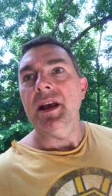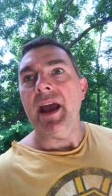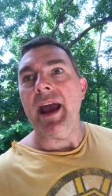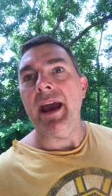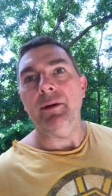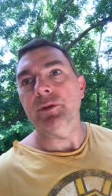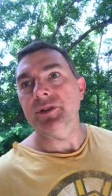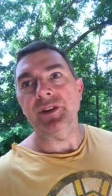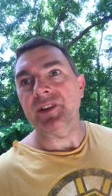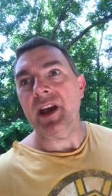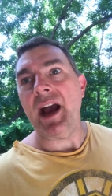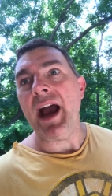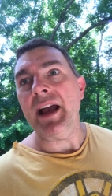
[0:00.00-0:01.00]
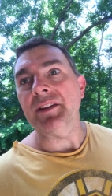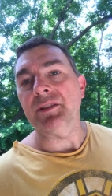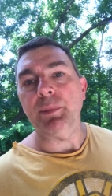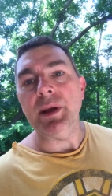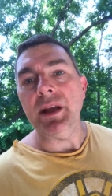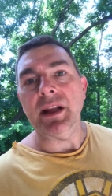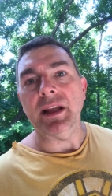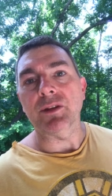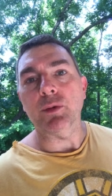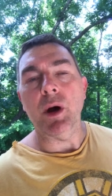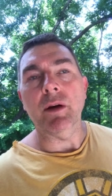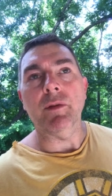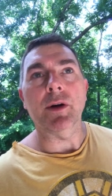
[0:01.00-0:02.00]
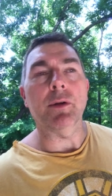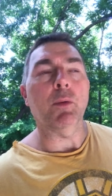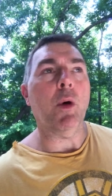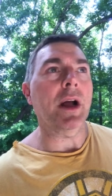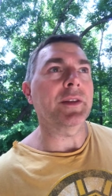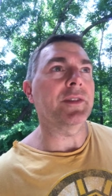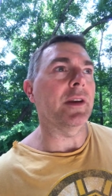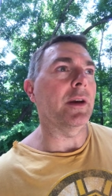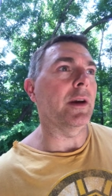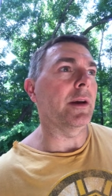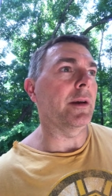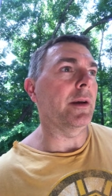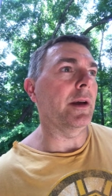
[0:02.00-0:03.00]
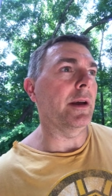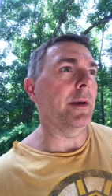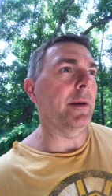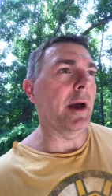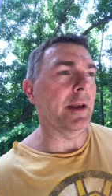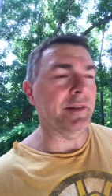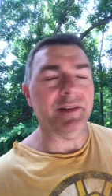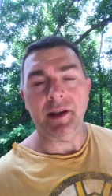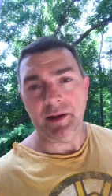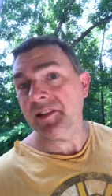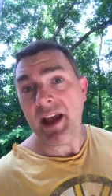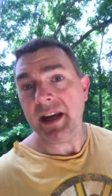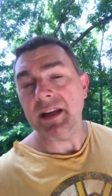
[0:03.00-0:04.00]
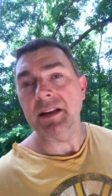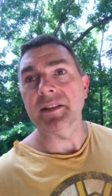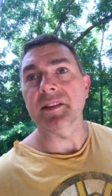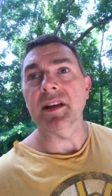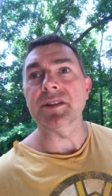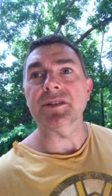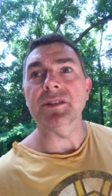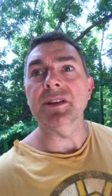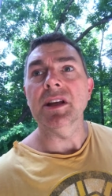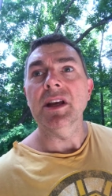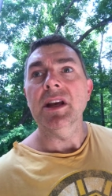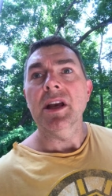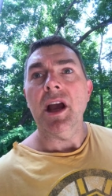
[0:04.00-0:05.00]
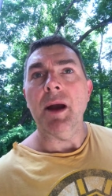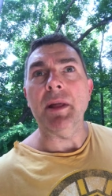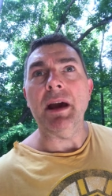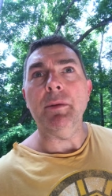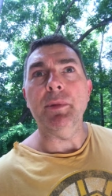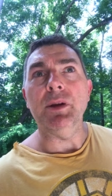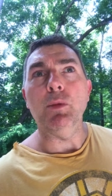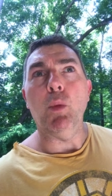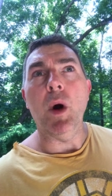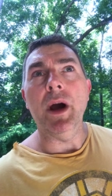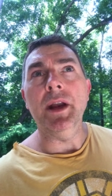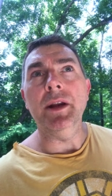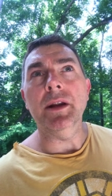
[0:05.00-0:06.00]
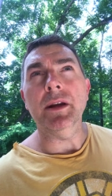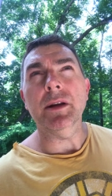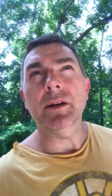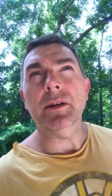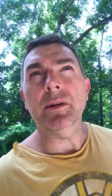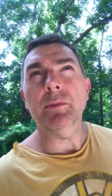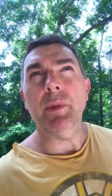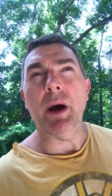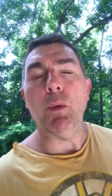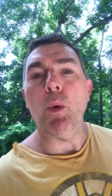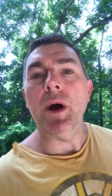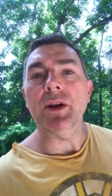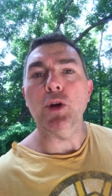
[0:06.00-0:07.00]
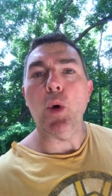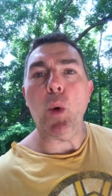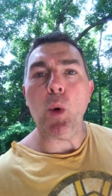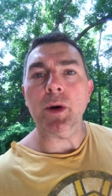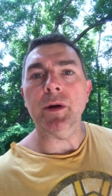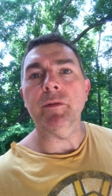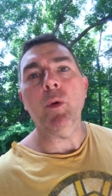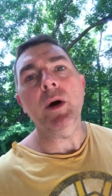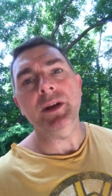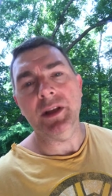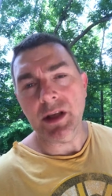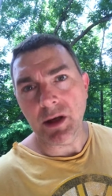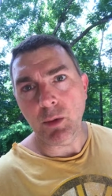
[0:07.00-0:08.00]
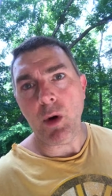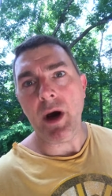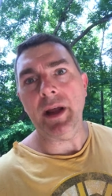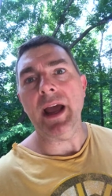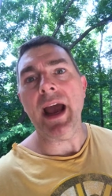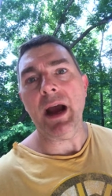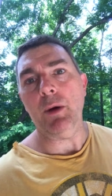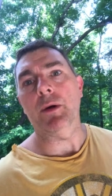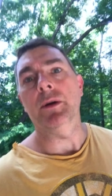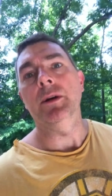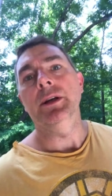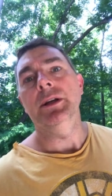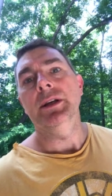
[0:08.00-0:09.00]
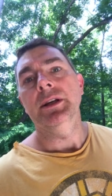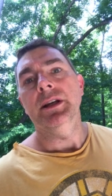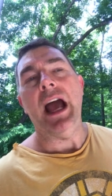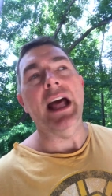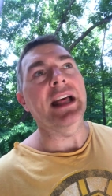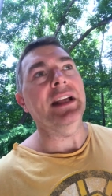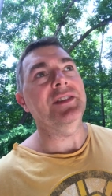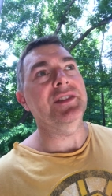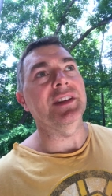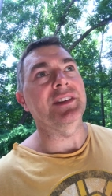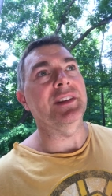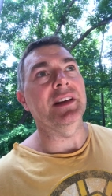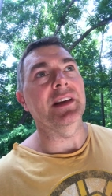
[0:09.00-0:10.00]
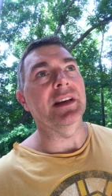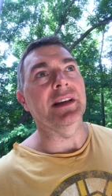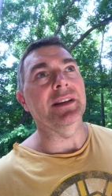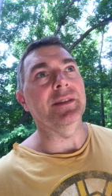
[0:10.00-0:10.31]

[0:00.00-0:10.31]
at we'll just say a high speed at 1200 watts uh, uh, a, a, a second essentially I mean that would be one about one quarter of one kilowatt hour uh, that's just uh,